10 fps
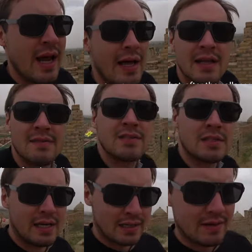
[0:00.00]
And after
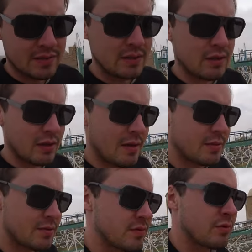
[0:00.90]
that, after the
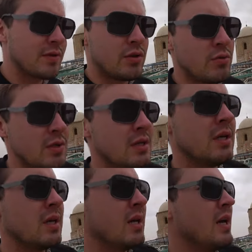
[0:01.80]
collapse of Soviet Union,
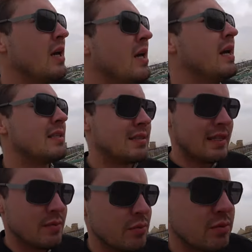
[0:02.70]
it
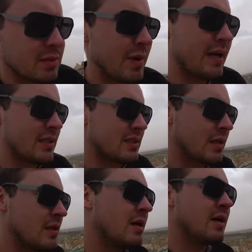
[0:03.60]
stayed with Uzbekistan.